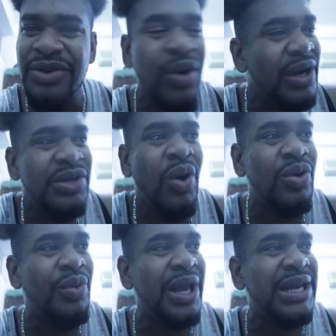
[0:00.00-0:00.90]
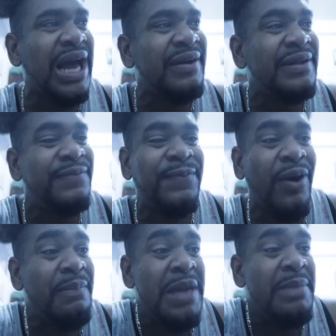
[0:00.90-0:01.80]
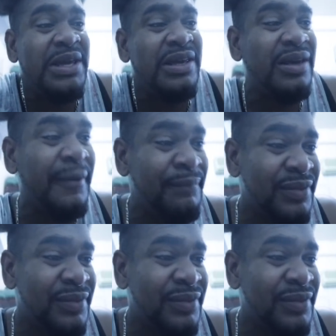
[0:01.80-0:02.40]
going own way. It had it fun, maybe.